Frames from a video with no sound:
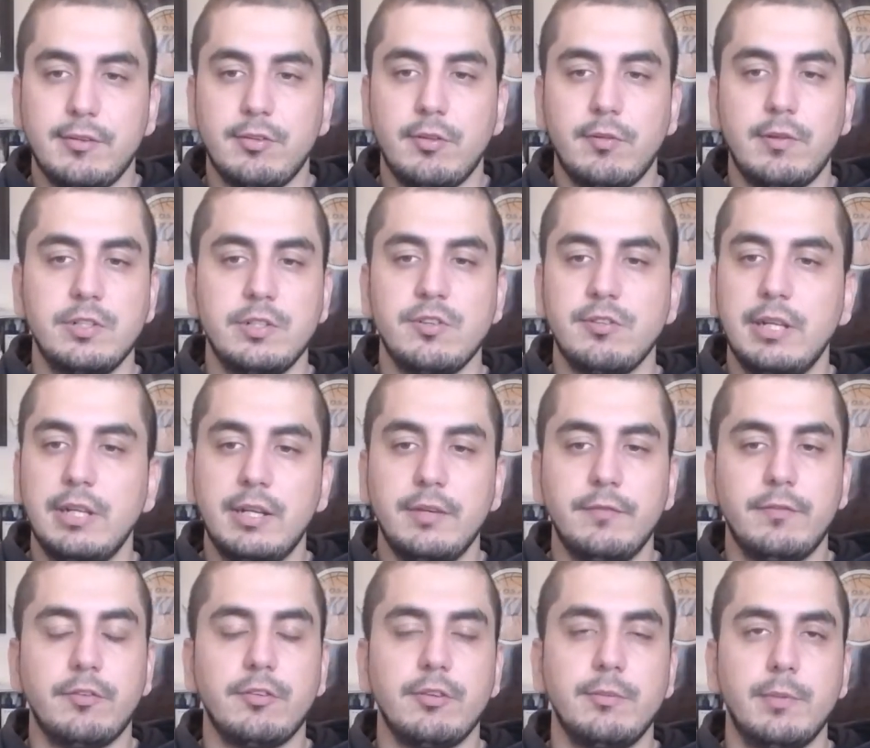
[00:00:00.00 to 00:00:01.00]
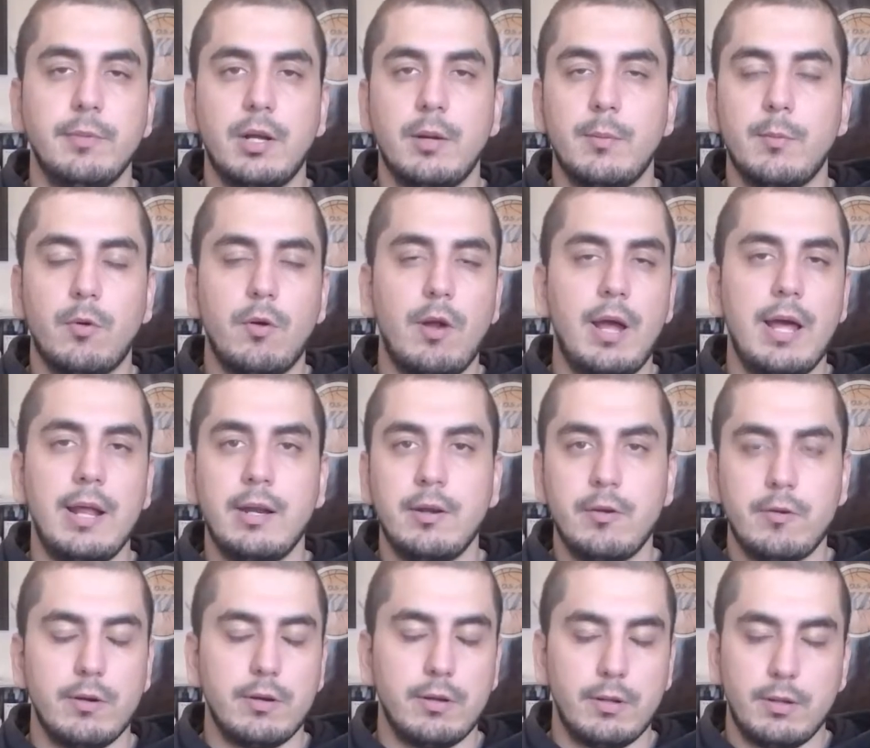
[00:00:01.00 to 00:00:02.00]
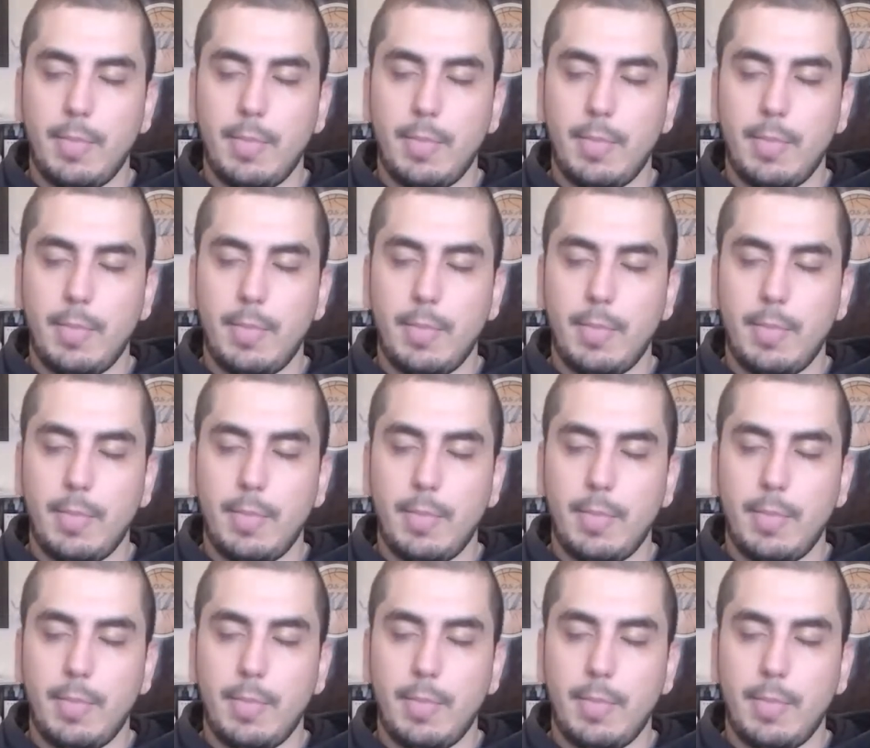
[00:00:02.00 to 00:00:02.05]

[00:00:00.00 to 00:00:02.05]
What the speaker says: so they're just looking for some camaraderie.